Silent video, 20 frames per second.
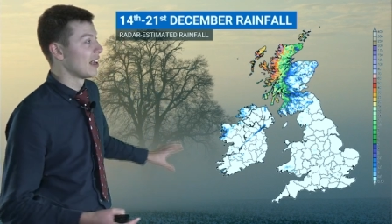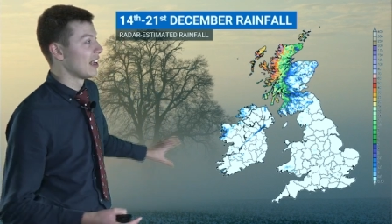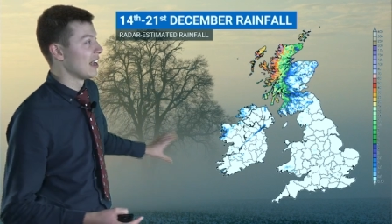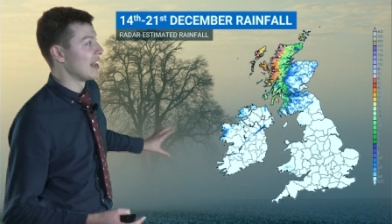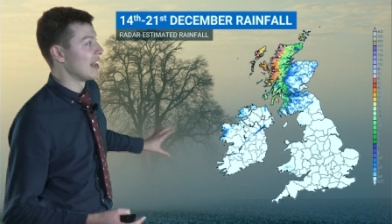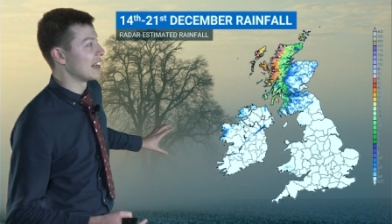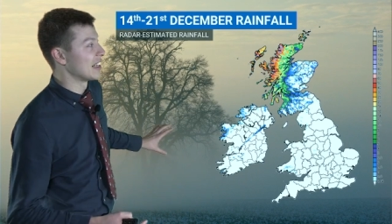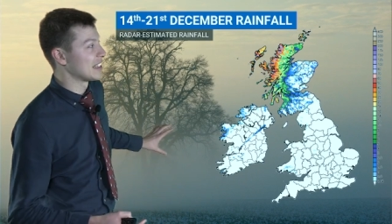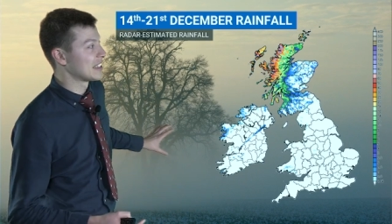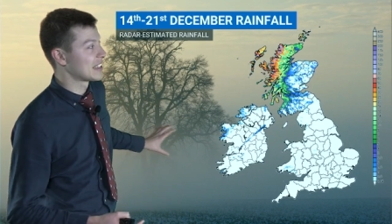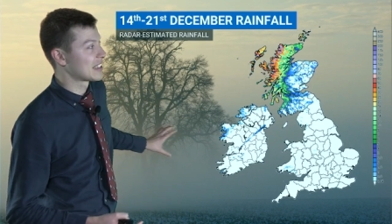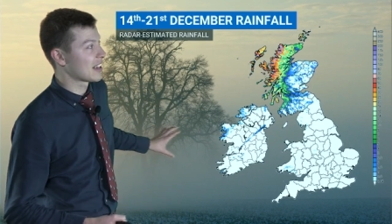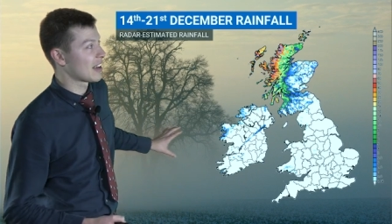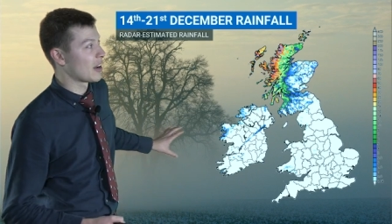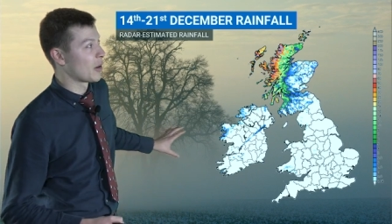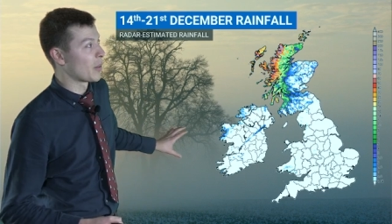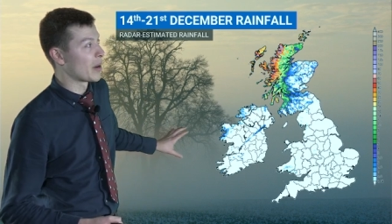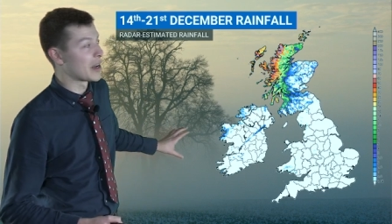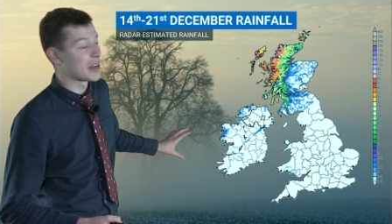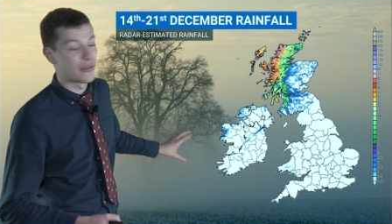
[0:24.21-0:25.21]
at least
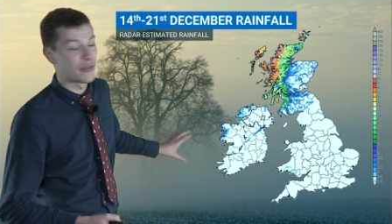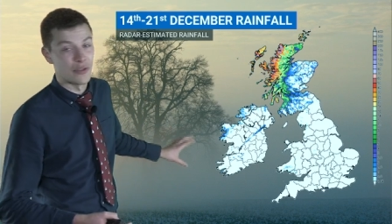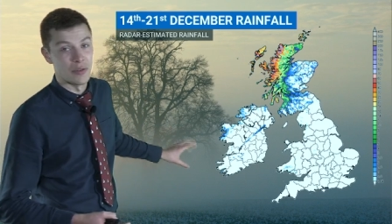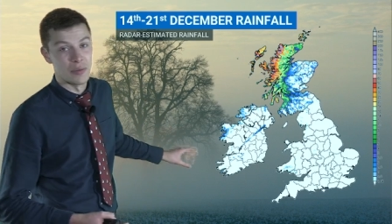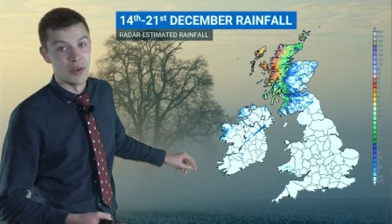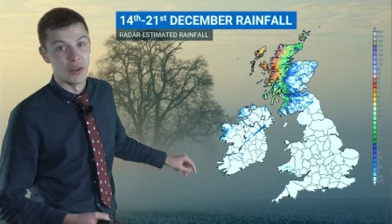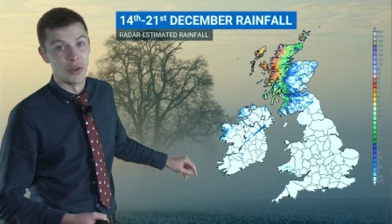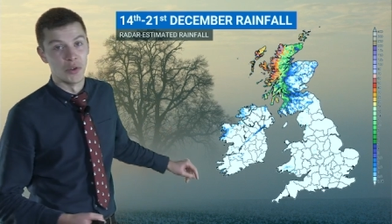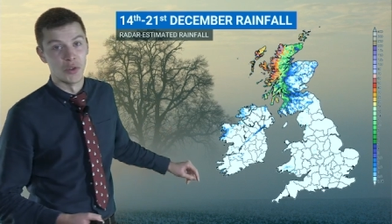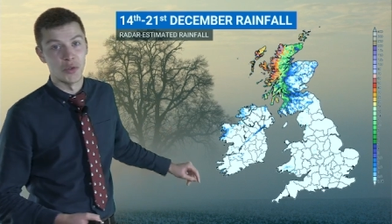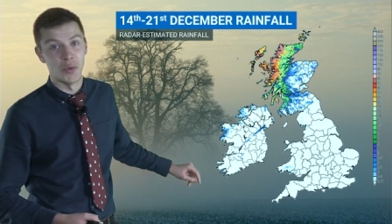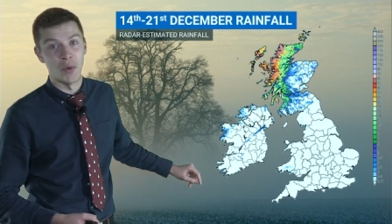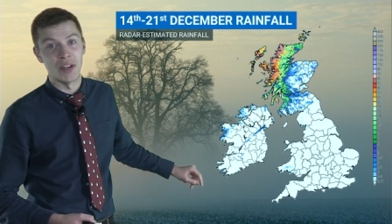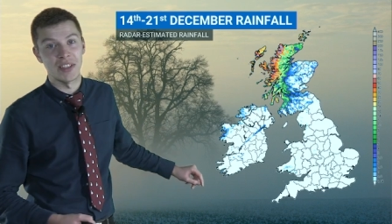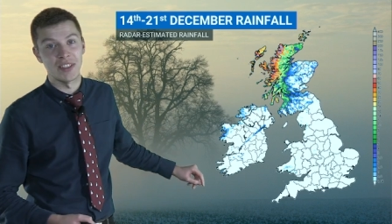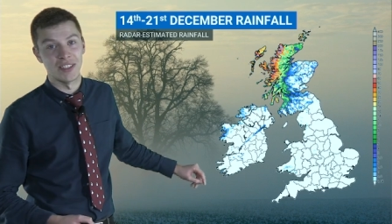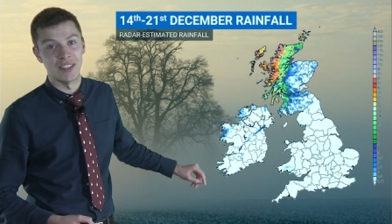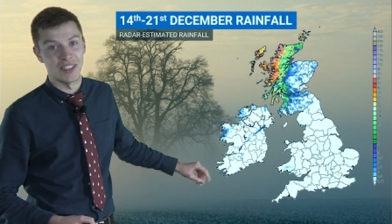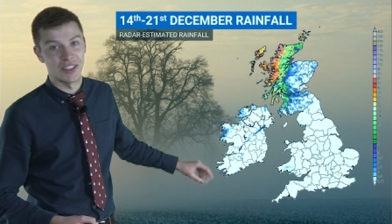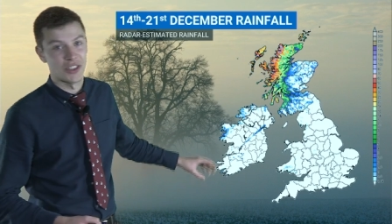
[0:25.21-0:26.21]
away from
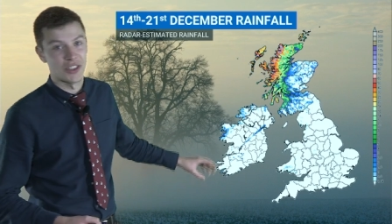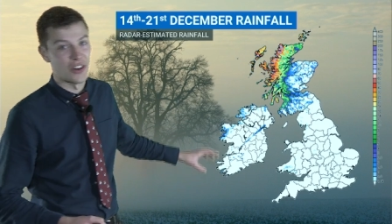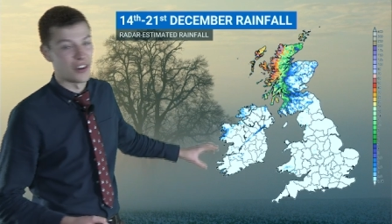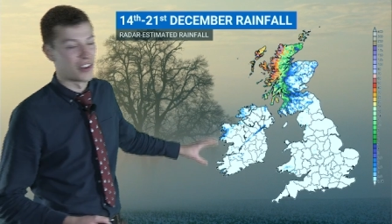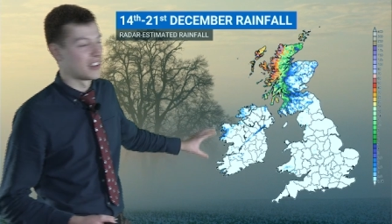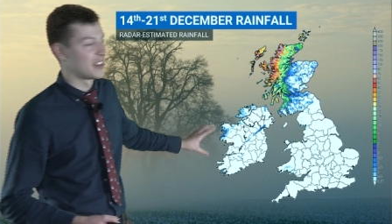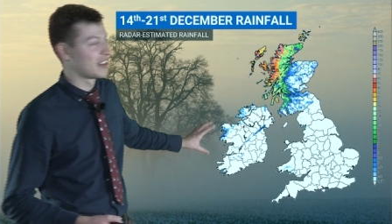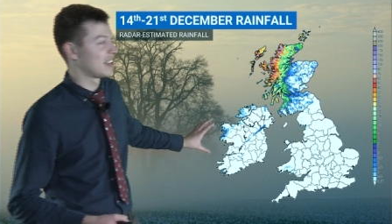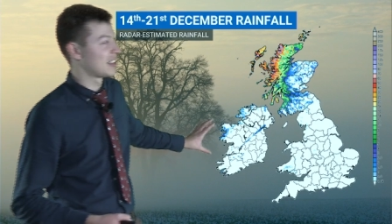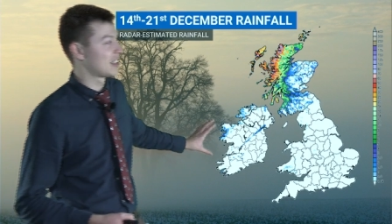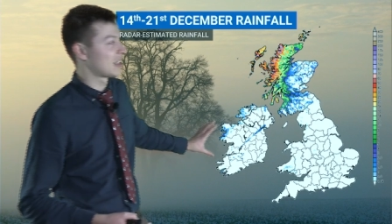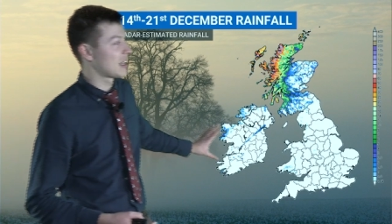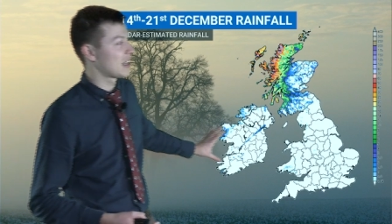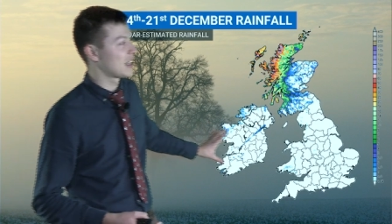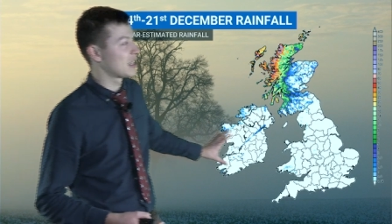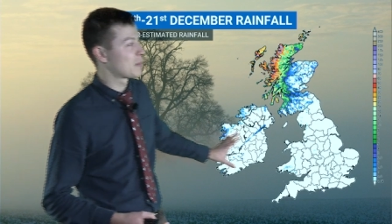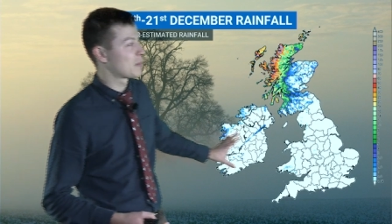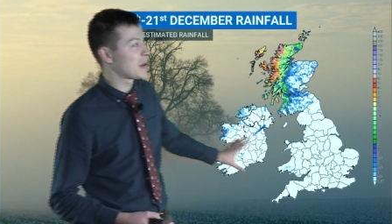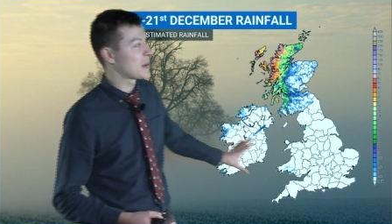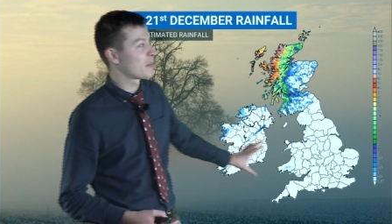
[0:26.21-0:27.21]
northwestern Scotland, is that
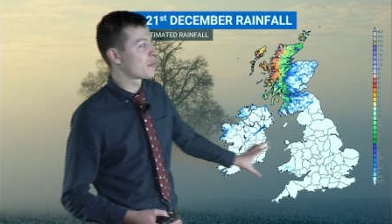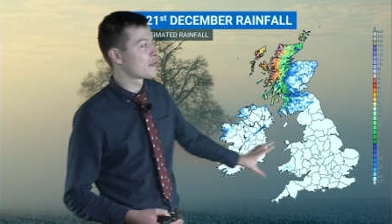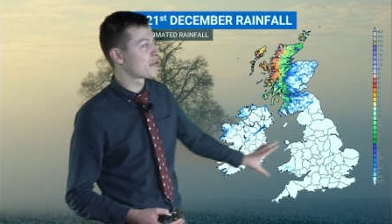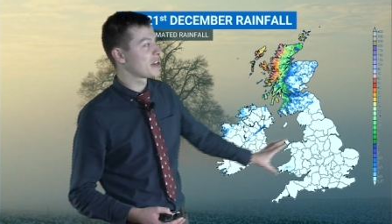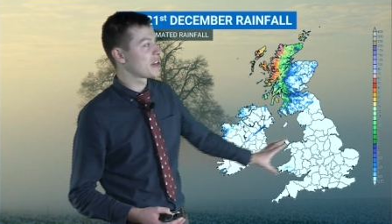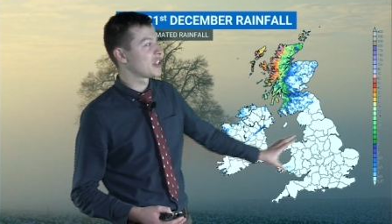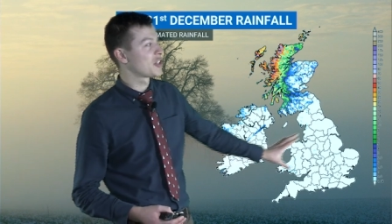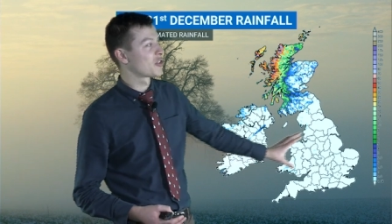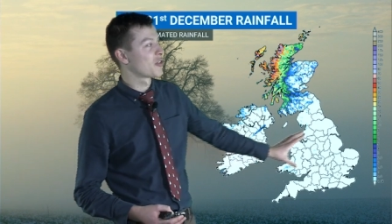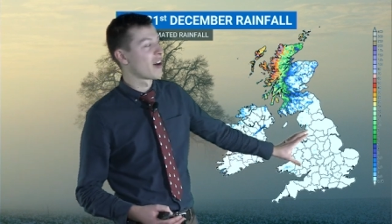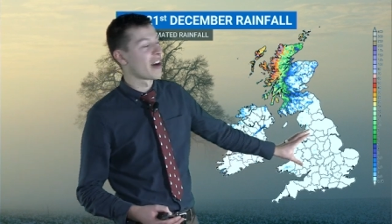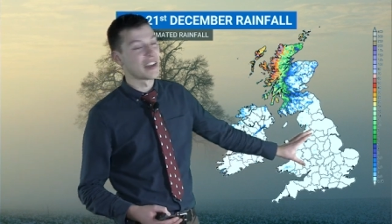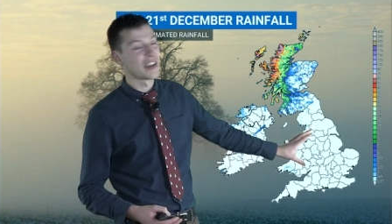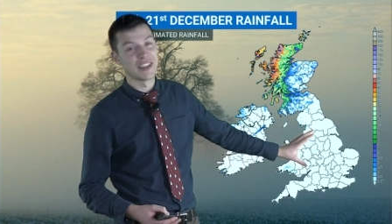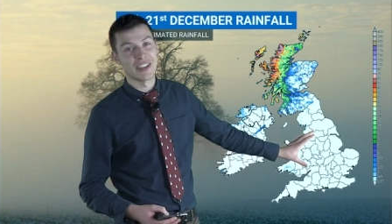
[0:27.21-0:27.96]
it's been pretty dry.